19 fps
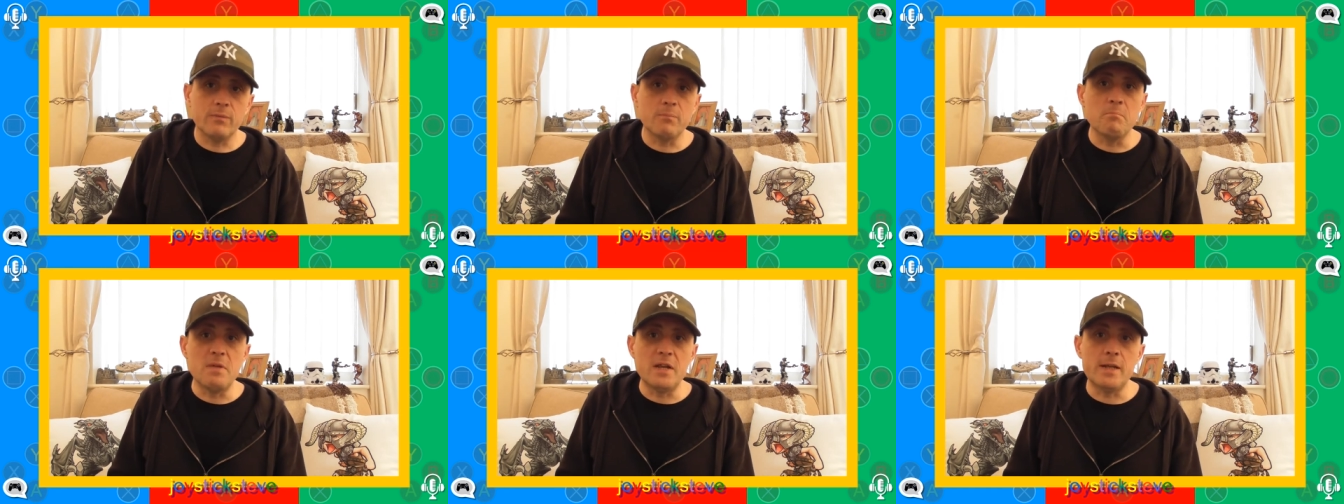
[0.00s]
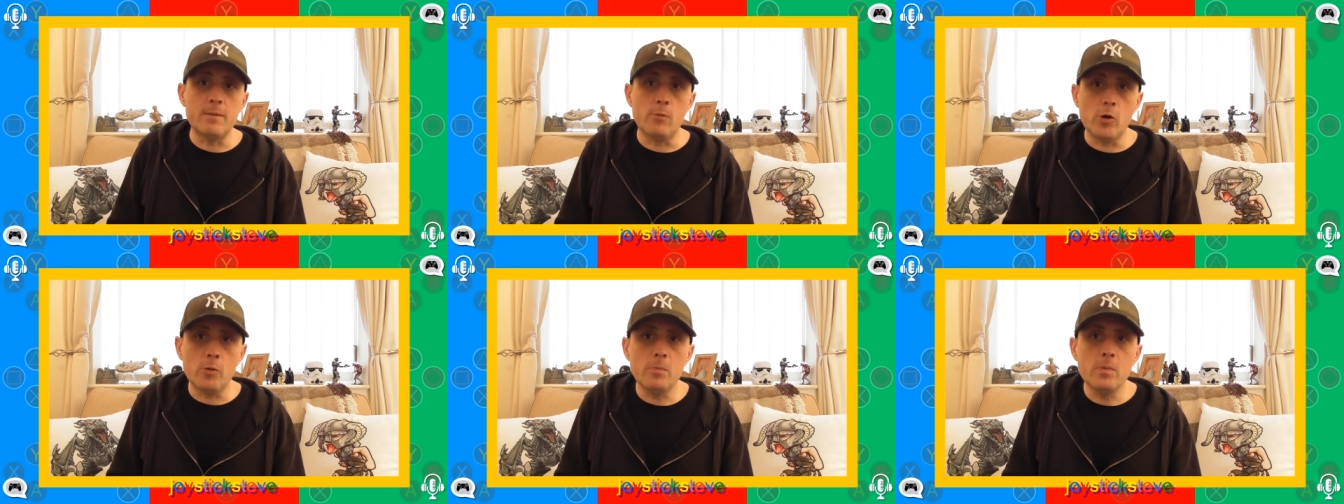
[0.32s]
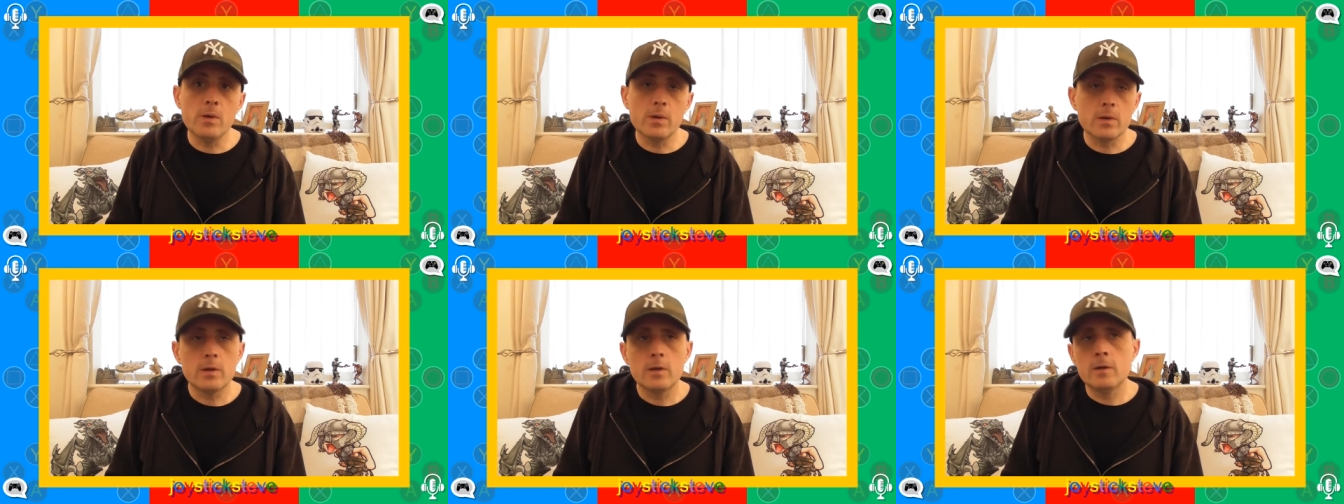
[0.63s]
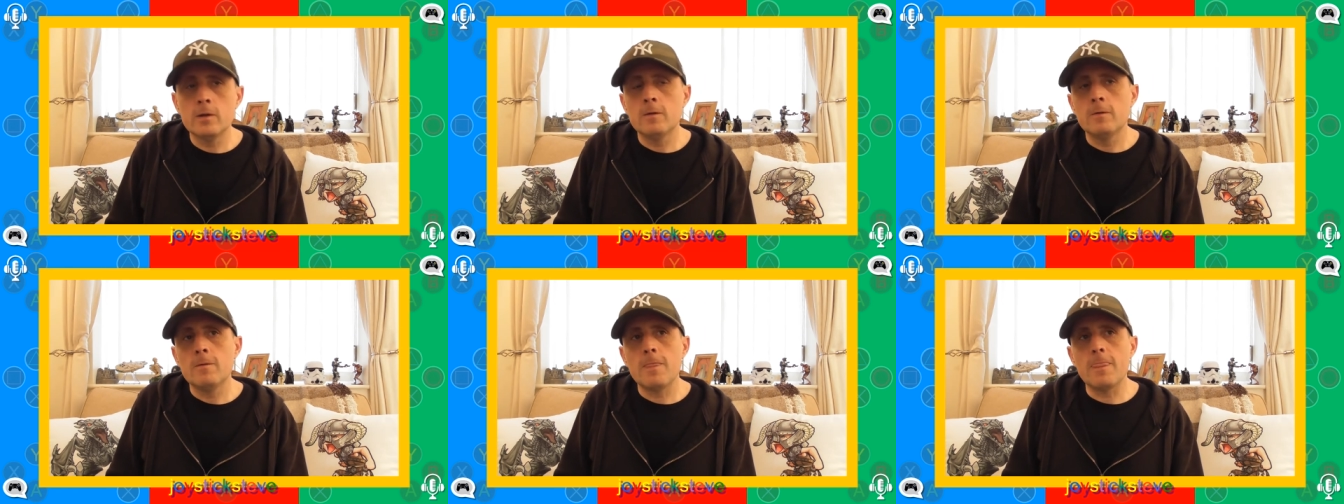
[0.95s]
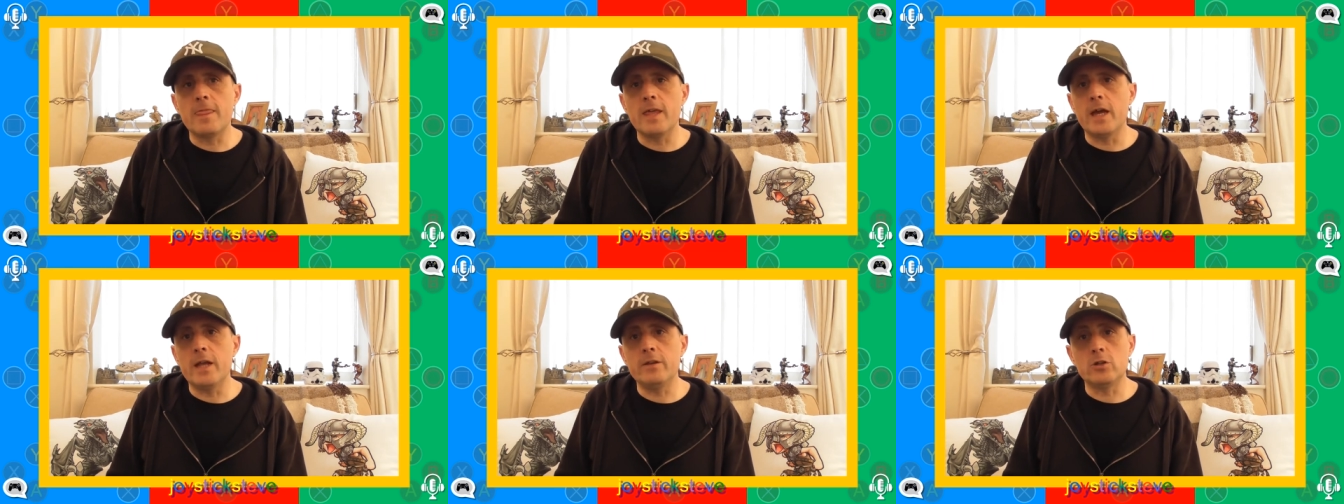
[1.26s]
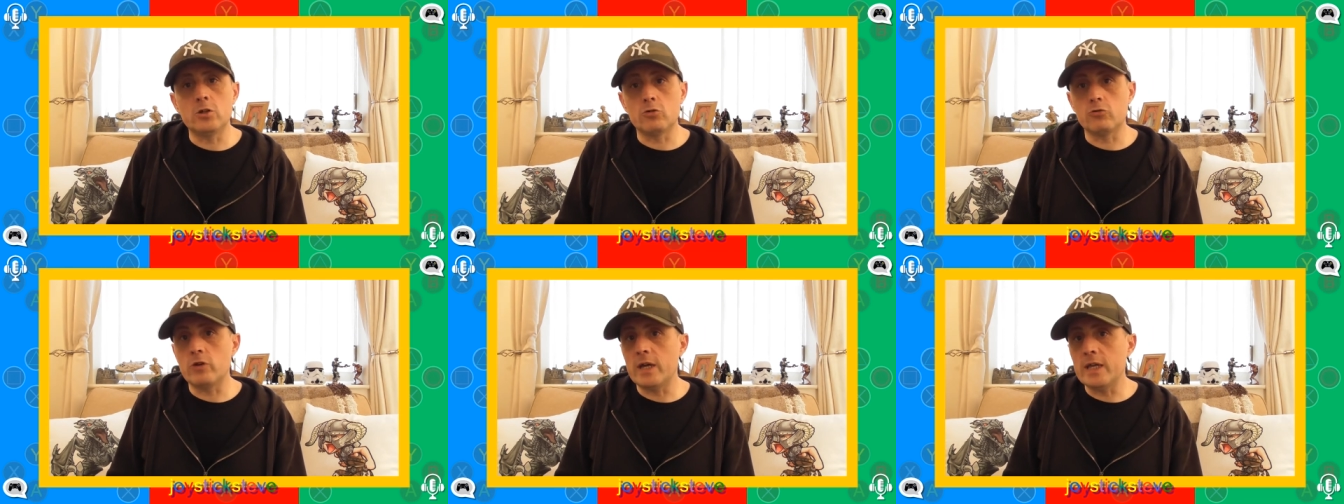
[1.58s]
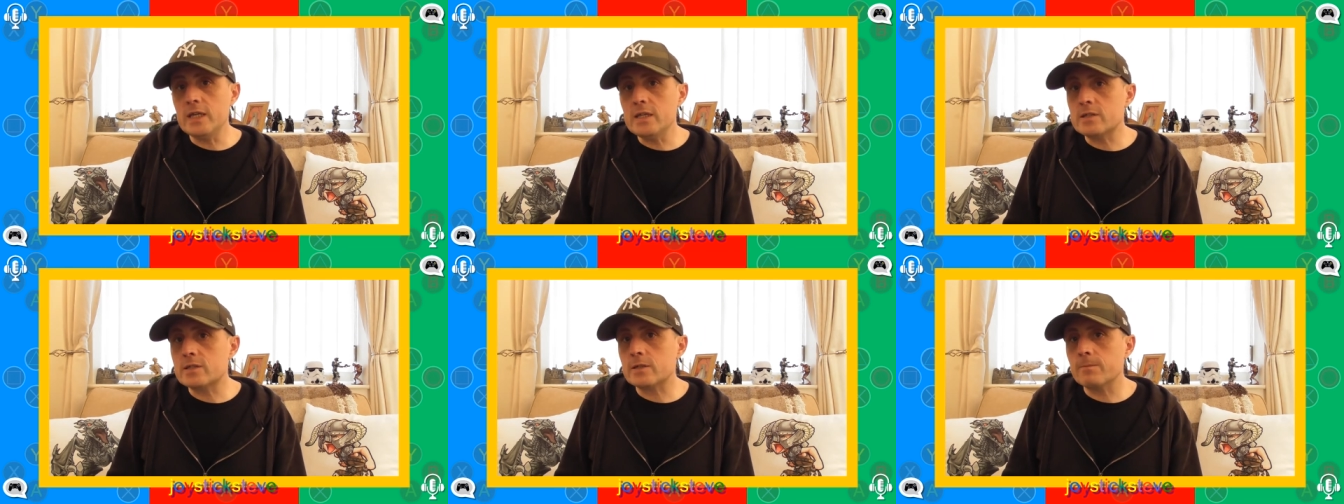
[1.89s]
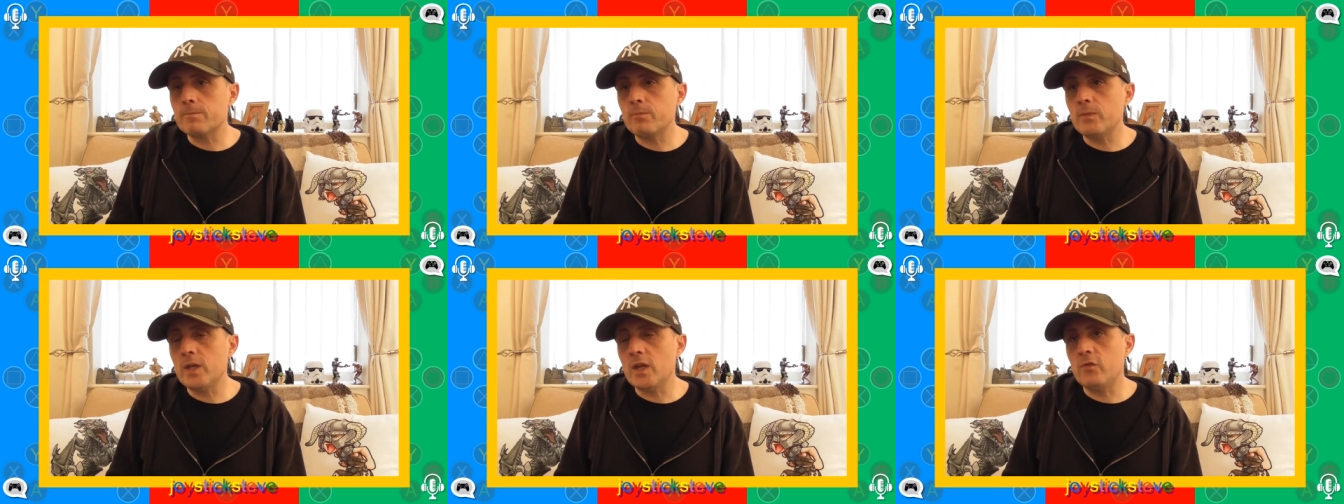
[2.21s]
minimum, then great.